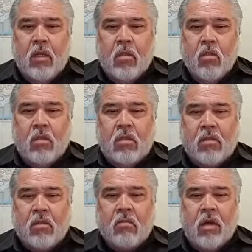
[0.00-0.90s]
we're
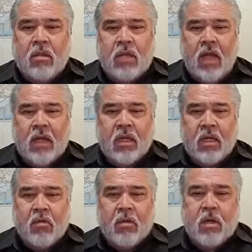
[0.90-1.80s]
still
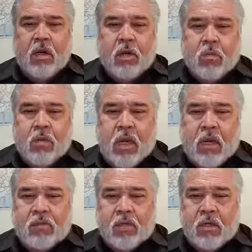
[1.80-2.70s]
broadcasting. We're not. We're
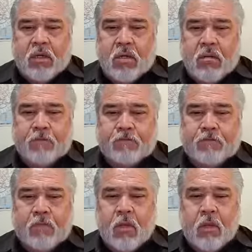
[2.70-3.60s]
out there still.
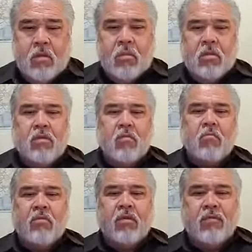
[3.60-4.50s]
We're still
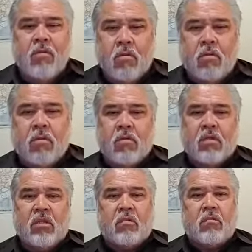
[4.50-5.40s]
moving forward. We're
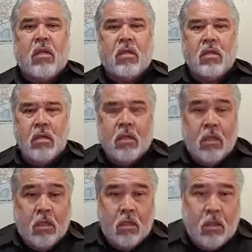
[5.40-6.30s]
still
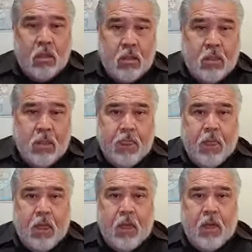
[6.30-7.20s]

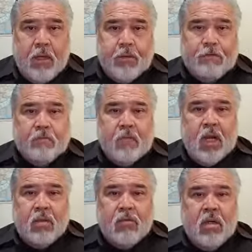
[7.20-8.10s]
uh, um,
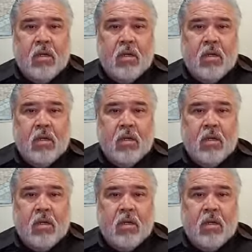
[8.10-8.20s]
out there.